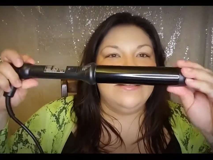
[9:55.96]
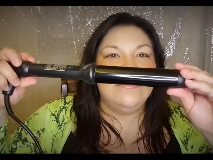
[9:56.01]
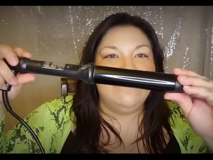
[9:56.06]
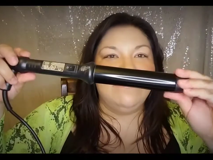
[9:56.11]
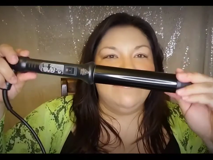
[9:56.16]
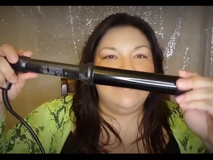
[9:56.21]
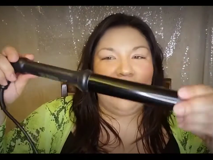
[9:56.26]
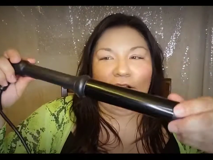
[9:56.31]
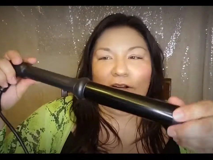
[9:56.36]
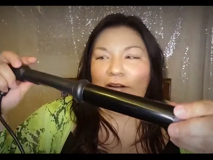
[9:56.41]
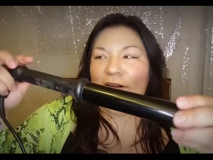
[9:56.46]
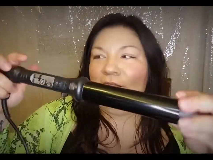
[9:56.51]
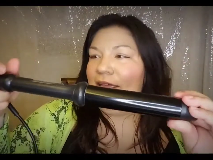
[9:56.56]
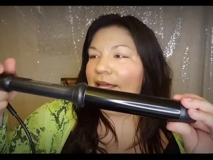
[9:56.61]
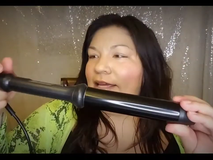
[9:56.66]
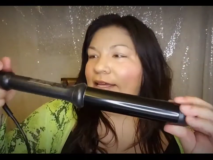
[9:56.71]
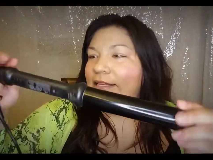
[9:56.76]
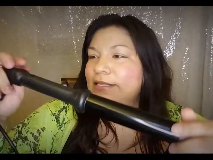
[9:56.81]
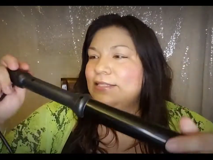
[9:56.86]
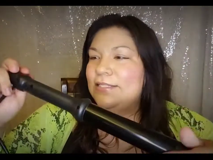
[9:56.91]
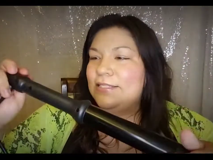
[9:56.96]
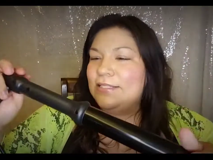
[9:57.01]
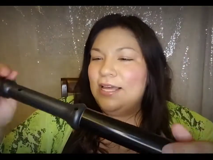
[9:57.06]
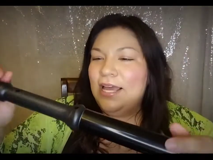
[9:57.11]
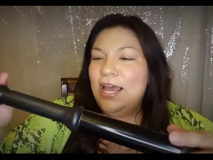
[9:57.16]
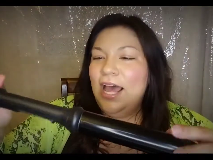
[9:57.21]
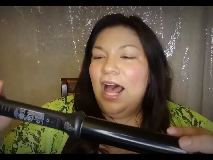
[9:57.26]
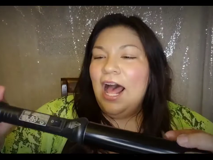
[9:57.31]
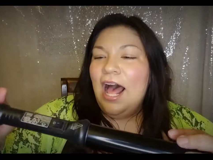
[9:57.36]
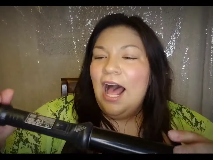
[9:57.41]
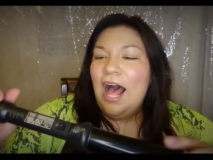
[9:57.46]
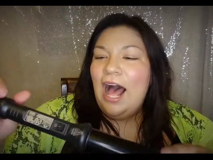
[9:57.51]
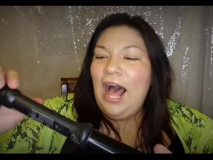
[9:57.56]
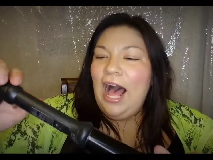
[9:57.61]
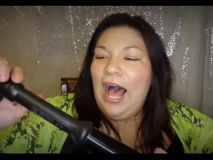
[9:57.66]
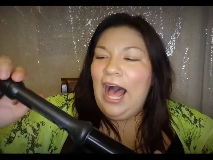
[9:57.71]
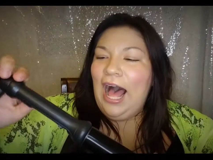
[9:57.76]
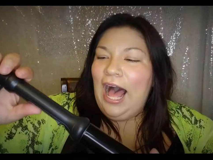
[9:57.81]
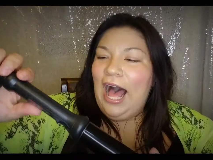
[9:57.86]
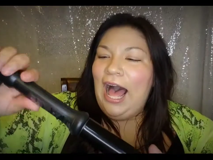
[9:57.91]
there it is.
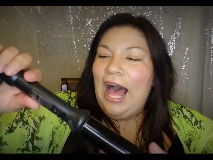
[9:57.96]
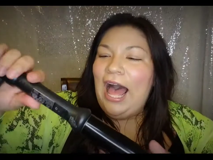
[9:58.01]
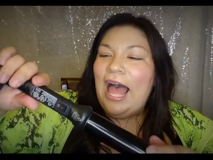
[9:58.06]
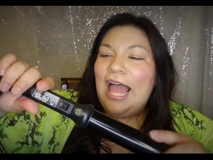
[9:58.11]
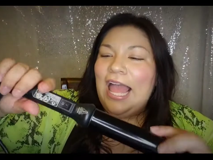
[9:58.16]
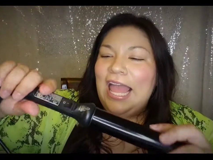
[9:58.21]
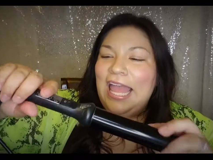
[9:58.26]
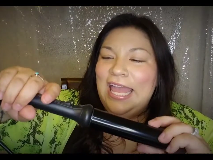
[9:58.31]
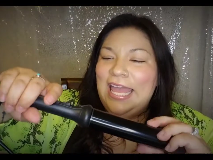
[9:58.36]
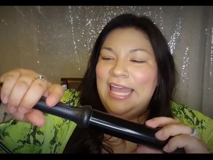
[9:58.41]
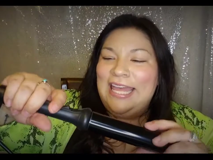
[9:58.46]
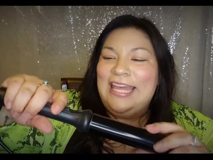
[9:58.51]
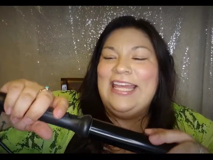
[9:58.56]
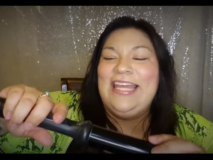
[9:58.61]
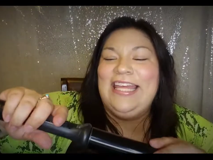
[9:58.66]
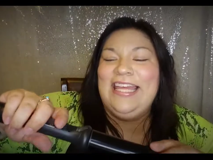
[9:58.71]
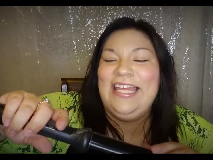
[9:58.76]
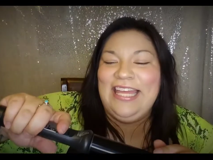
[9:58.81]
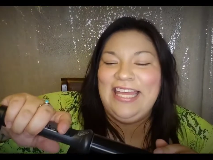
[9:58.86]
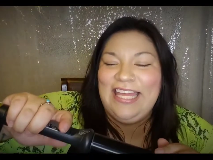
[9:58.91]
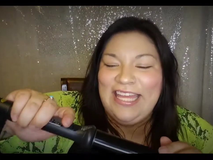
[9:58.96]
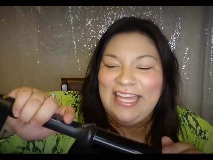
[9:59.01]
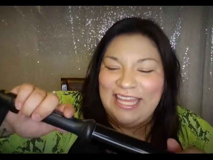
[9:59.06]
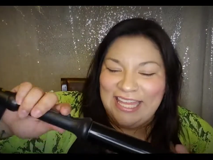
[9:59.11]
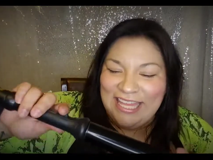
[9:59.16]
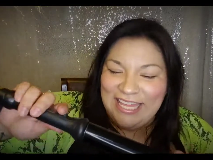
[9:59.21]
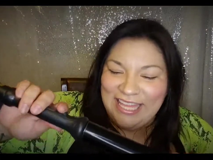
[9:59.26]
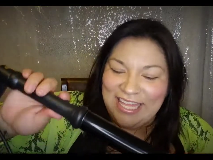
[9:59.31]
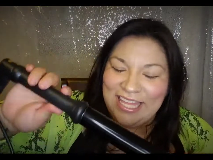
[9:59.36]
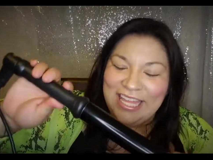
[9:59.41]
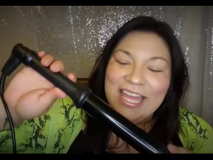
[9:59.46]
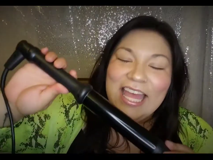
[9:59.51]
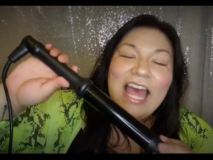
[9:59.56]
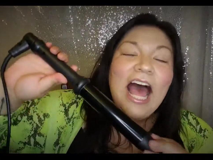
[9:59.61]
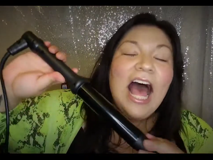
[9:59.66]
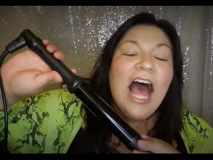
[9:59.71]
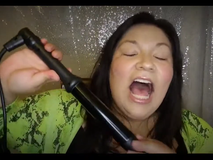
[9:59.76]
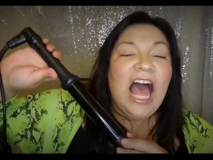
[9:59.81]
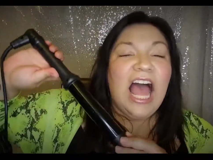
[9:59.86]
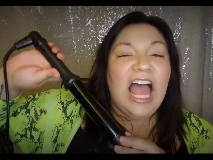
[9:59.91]
I
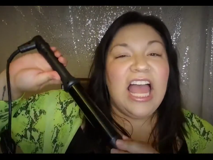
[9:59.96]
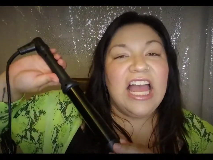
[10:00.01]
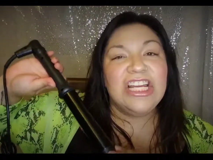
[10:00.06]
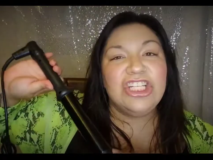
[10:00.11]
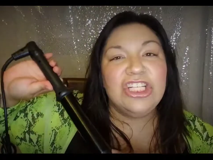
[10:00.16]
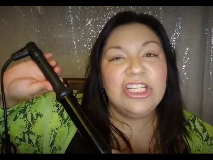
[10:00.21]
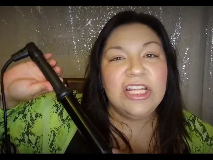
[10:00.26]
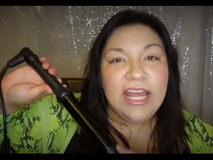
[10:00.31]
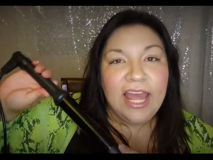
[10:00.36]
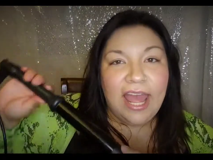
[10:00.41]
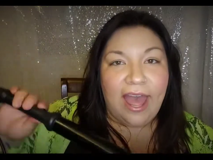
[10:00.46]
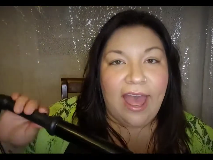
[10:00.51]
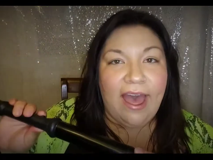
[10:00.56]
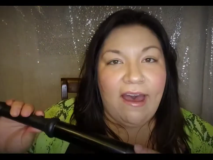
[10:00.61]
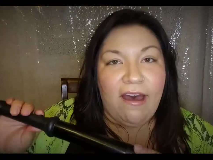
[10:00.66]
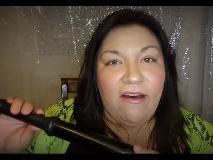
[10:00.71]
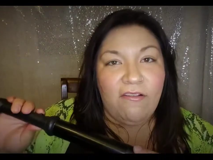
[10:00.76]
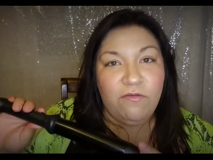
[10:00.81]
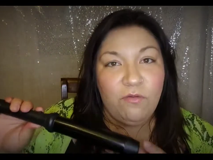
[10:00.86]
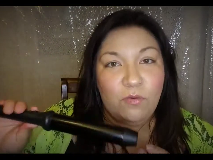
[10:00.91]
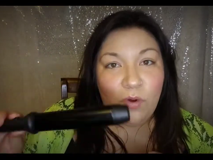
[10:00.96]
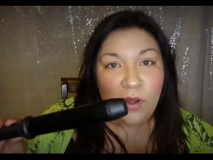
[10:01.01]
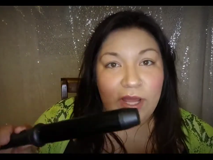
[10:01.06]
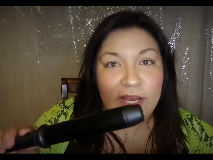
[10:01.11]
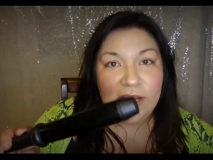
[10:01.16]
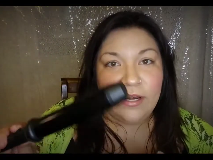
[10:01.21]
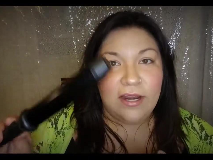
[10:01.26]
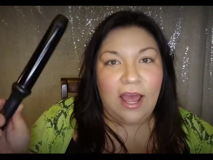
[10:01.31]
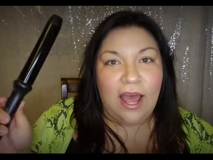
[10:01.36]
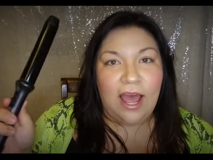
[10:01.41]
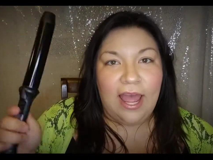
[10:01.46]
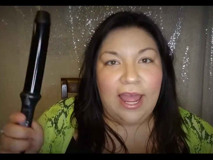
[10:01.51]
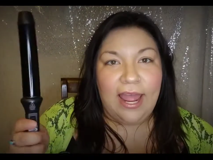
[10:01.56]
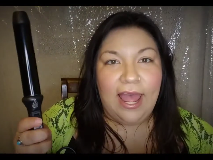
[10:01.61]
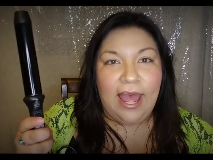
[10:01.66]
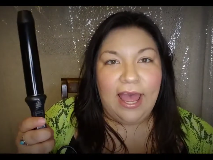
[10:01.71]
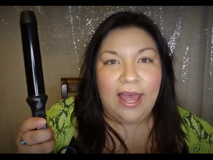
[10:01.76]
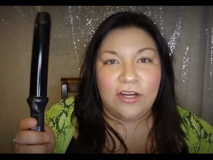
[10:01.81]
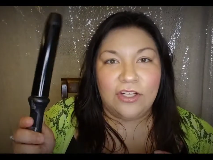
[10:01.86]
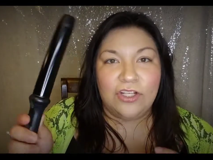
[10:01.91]
I actually have one. I
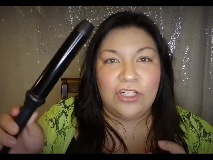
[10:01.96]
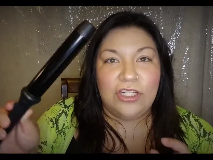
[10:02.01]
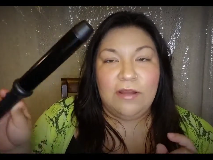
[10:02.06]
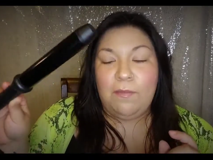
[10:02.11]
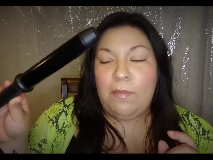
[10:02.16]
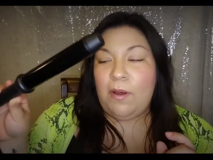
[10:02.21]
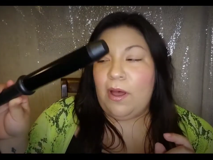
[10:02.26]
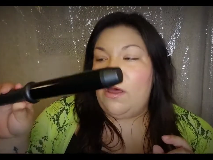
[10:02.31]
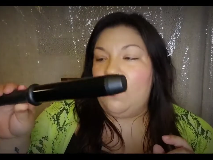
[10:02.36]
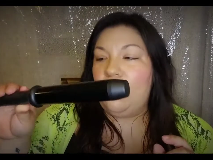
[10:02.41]
actually bought